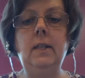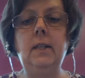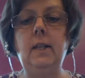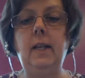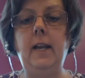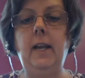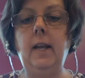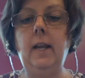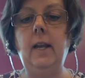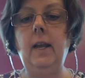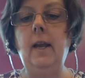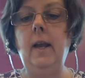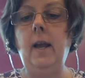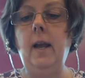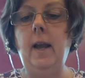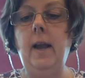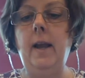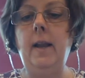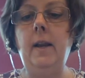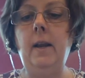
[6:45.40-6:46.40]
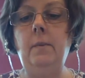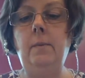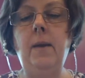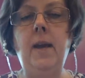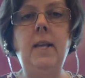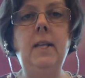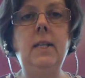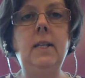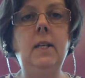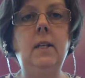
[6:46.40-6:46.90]
slick, and it
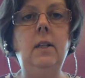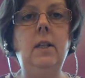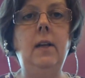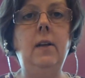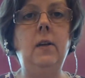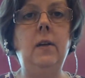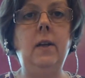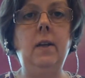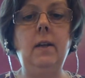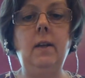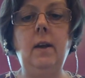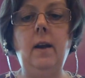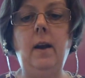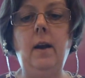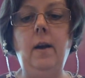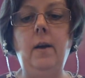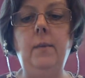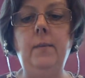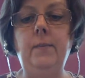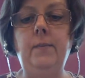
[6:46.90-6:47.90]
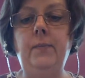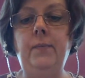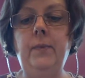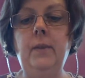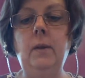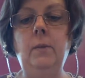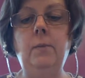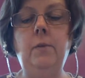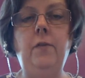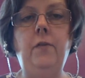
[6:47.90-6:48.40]
makes it look
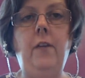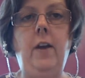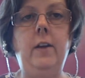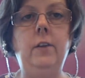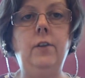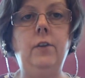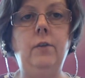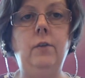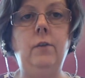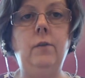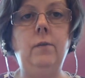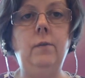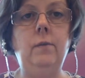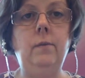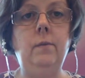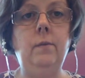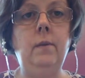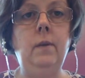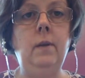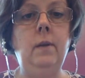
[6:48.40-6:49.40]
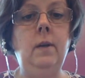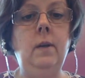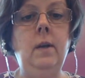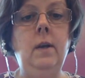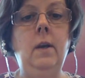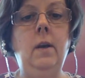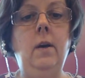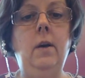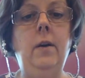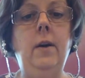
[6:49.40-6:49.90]
professional.
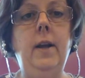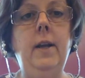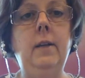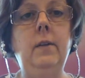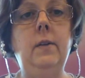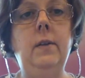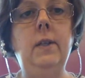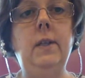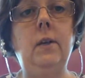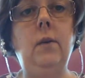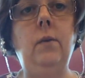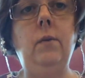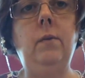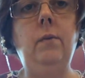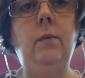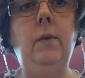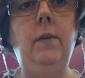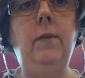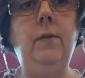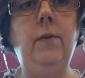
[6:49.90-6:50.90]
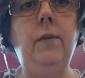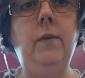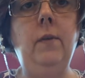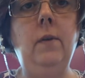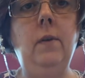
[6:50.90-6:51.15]
All right, so we've